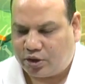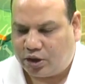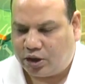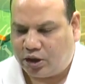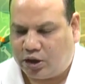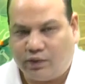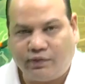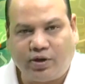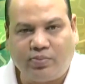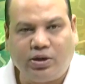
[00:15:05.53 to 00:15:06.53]
And
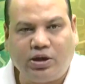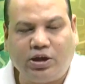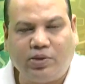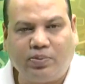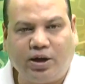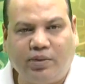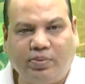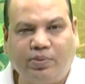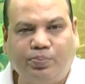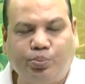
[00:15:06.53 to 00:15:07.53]
alpha multiplied
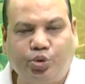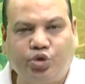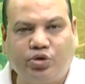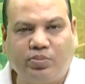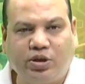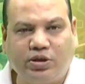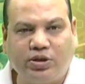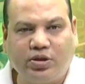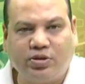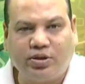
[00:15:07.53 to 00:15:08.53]
by post
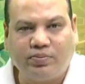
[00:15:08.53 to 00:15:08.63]
merger